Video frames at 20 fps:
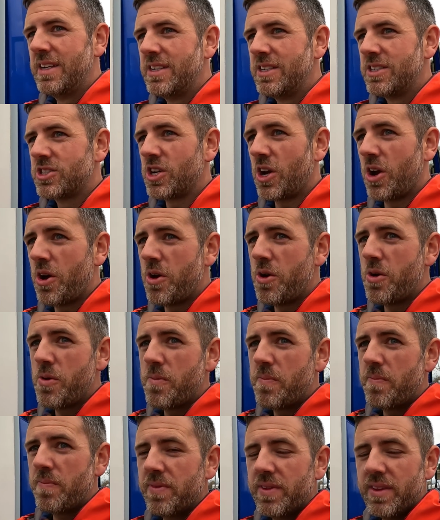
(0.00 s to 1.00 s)

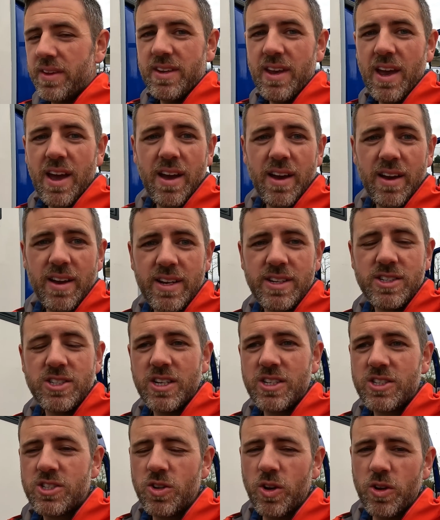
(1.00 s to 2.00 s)
So yeah,
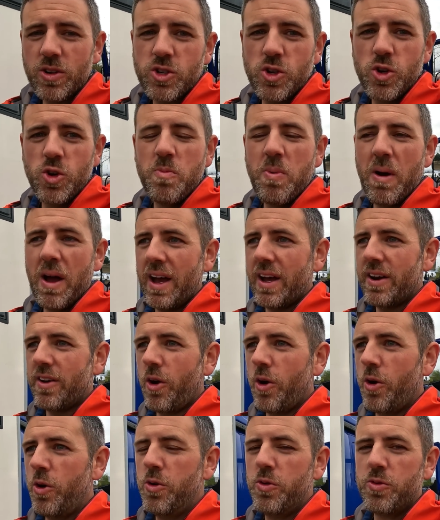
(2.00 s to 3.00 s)
it's not too bad
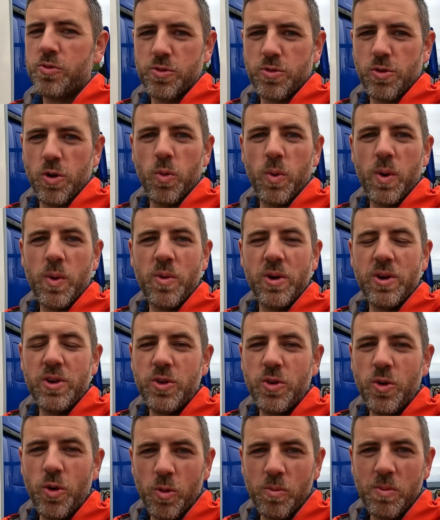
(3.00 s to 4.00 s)
overall. We
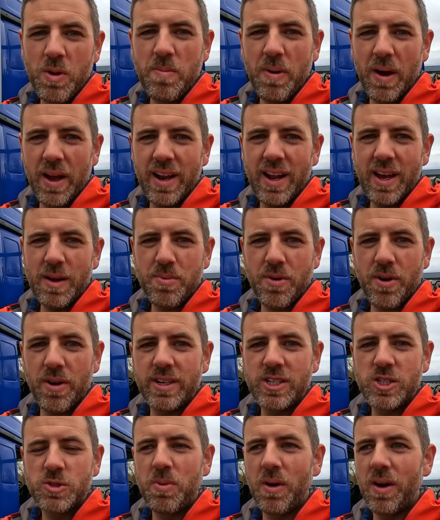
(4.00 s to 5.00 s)
wouldn't normally pay that
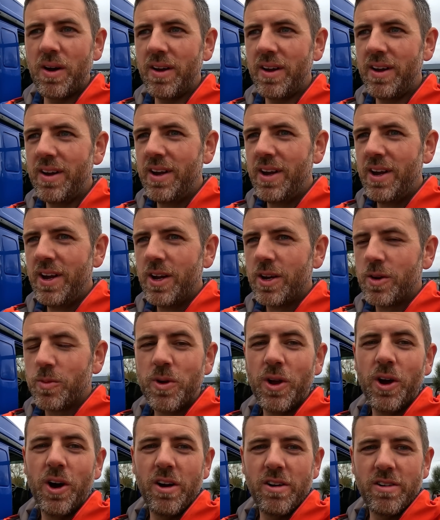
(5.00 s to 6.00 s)
price, but
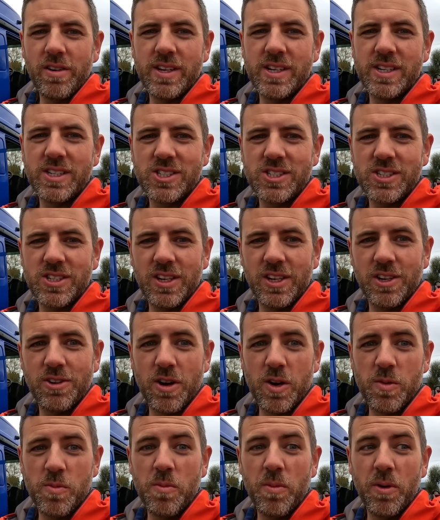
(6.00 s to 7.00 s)
we are at this
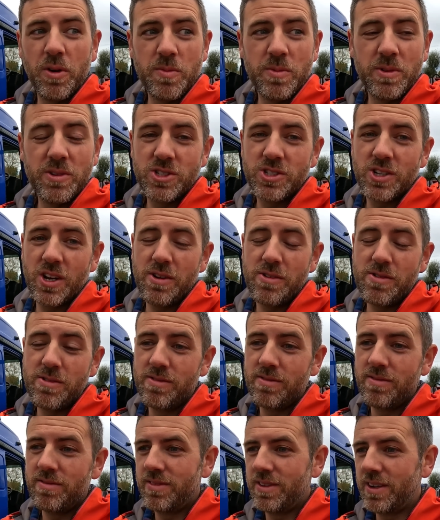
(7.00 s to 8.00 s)
incredible monument, so
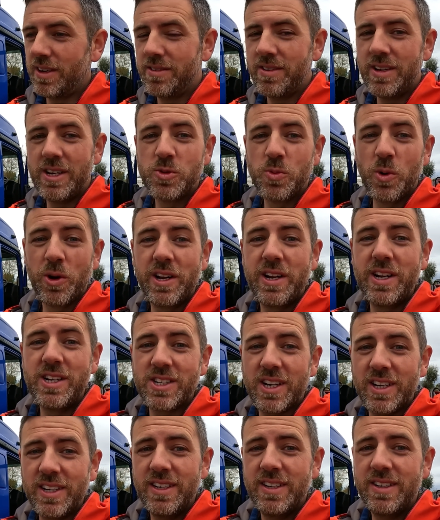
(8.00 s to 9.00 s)
you know, it is what it
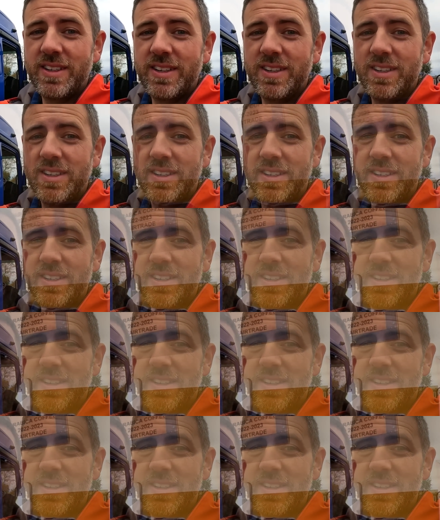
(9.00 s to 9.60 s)
is, eh? Okay guys,